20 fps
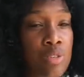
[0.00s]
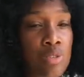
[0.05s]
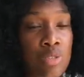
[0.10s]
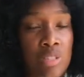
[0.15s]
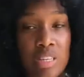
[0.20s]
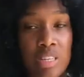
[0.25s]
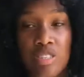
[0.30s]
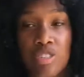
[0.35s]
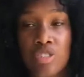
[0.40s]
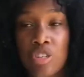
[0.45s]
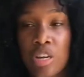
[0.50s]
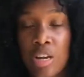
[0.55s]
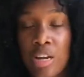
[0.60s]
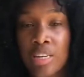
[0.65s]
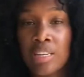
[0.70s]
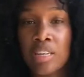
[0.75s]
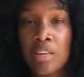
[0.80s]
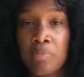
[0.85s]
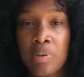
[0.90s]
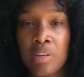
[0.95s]
Just try
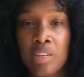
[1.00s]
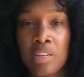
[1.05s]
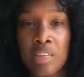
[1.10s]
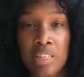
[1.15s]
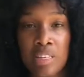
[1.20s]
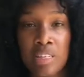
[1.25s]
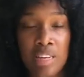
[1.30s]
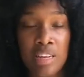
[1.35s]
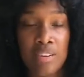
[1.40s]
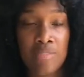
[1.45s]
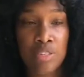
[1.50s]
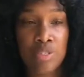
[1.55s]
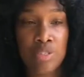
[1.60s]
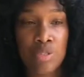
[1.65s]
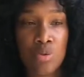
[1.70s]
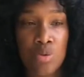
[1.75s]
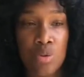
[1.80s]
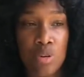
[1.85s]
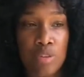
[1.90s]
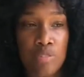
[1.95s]
and keep it clean ever
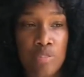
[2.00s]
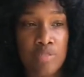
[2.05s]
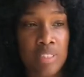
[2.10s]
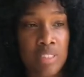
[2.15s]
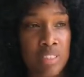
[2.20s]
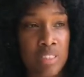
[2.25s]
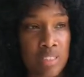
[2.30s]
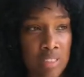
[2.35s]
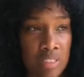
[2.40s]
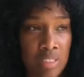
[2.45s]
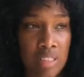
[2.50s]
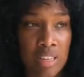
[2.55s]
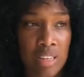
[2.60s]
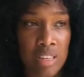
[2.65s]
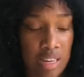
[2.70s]
so often.